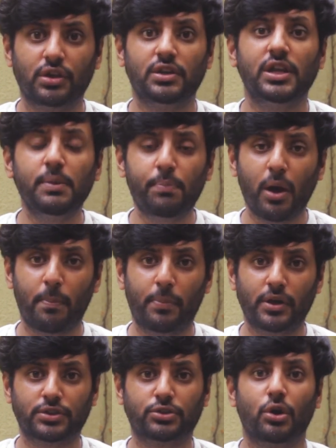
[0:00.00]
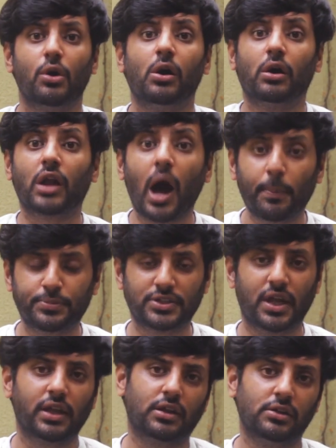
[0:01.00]
repurposed or
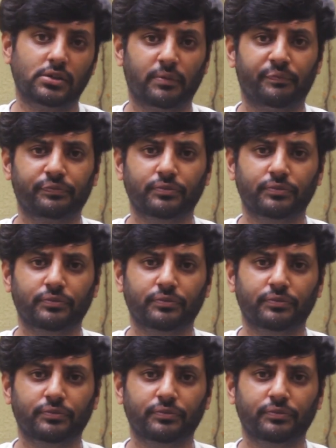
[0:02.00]
upcycled.